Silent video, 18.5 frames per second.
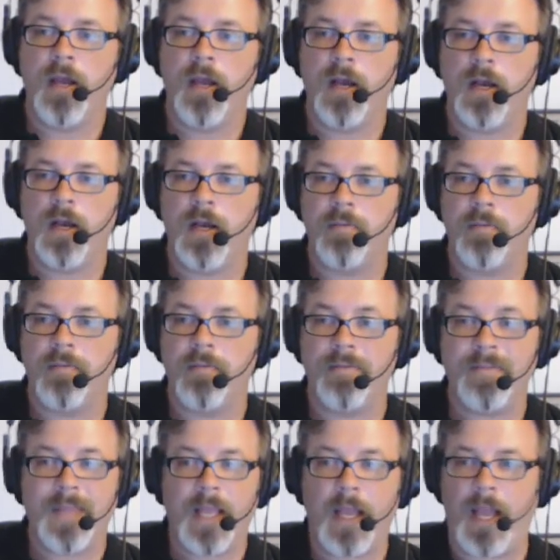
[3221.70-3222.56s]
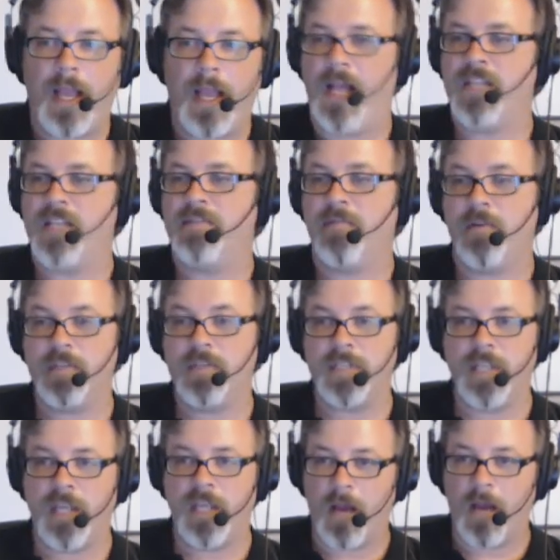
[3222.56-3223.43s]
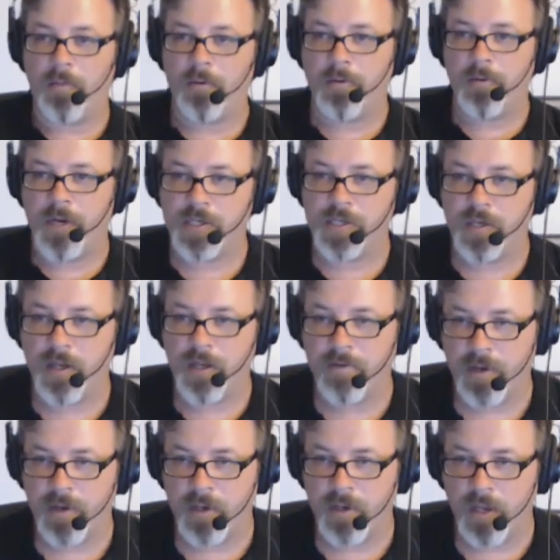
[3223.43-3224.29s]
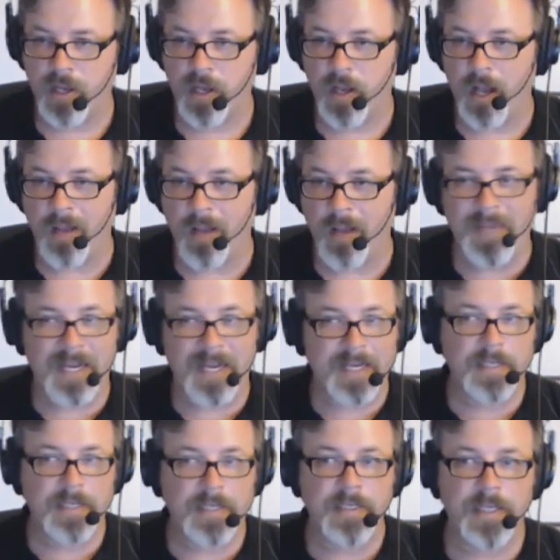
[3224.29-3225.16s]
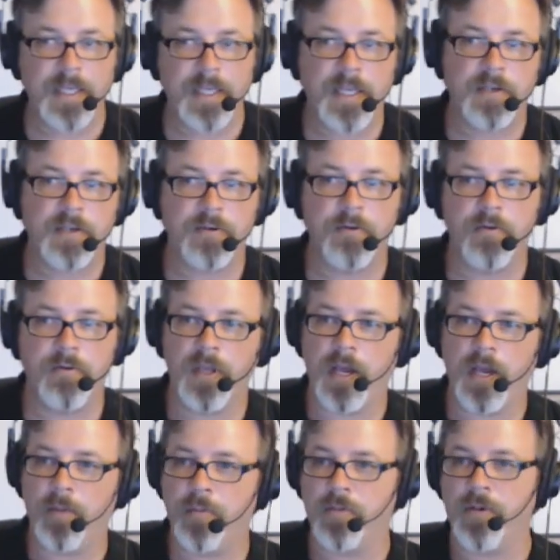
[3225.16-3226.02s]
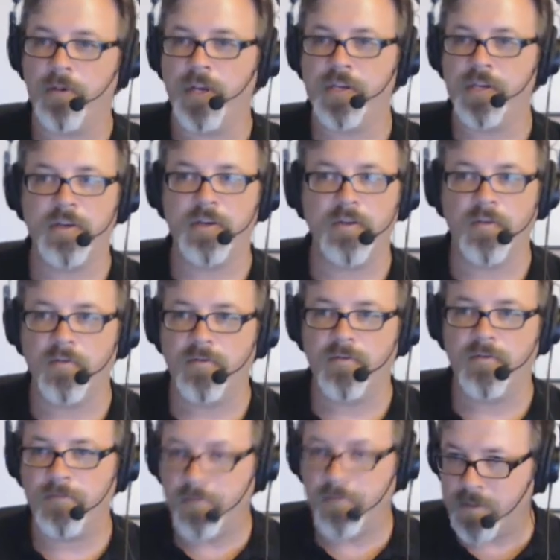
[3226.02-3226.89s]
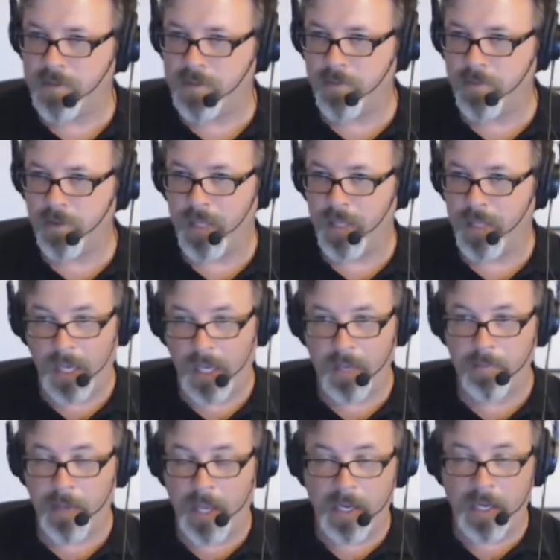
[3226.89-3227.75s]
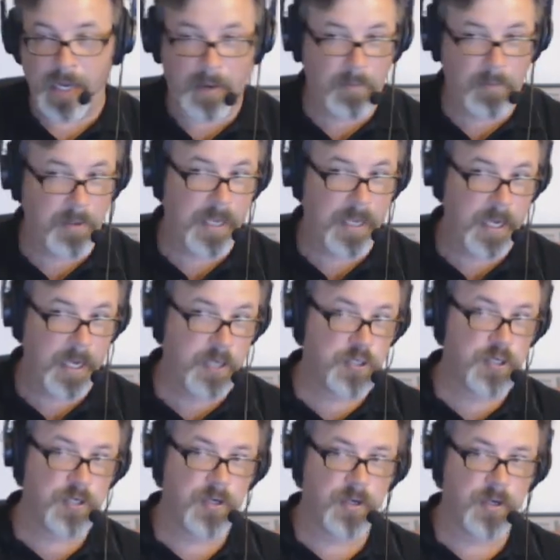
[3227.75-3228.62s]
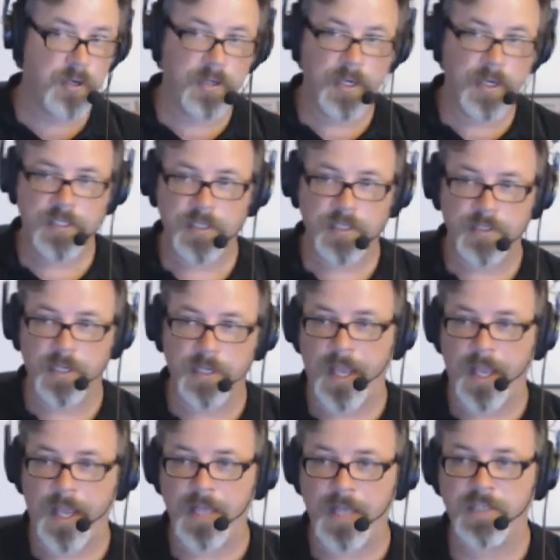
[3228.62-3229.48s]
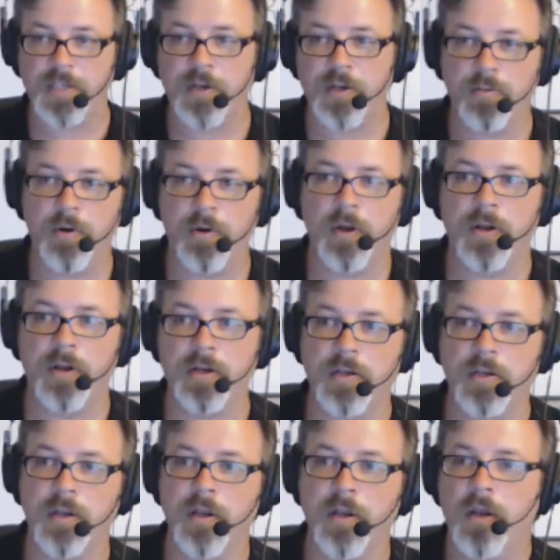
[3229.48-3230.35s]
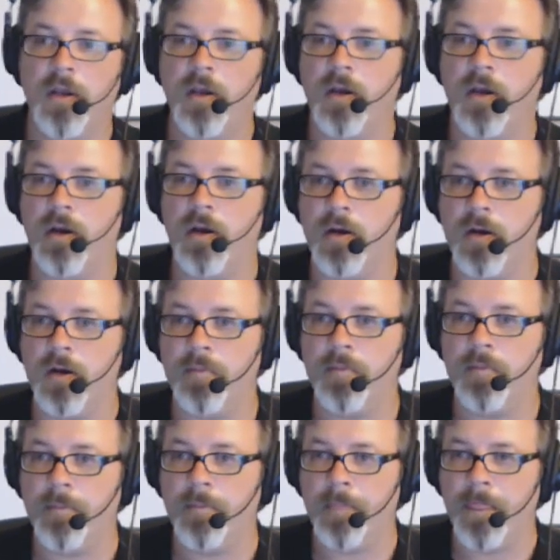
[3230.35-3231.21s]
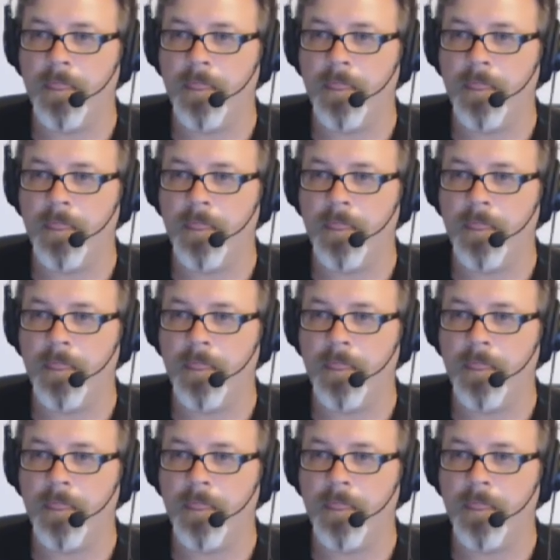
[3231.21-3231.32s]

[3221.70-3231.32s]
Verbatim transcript: um, as far as the operation of it, uh, I'm not going to get into the operation of the iPad application. Uh, it isn't a Casio product. Um,